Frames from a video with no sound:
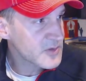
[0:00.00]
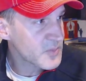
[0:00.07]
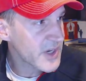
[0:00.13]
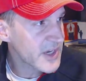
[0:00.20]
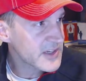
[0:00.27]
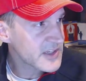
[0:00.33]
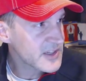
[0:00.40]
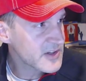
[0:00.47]

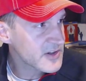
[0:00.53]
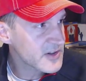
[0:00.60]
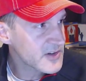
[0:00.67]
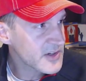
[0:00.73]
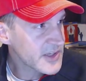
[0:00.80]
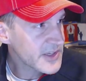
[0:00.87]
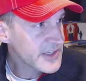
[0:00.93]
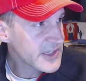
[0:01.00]
back here
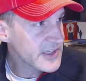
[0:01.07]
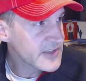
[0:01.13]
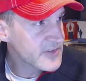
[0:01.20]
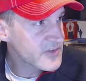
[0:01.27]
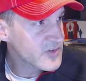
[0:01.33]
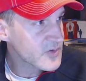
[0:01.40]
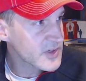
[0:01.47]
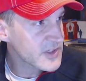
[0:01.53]
in
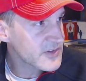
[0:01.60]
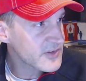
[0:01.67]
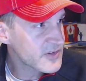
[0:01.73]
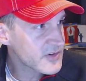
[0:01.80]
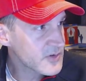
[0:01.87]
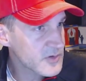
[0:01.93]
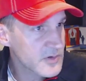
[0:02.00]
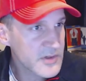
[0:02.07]
screen
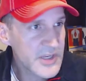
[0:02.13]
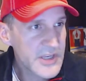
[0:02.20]
2.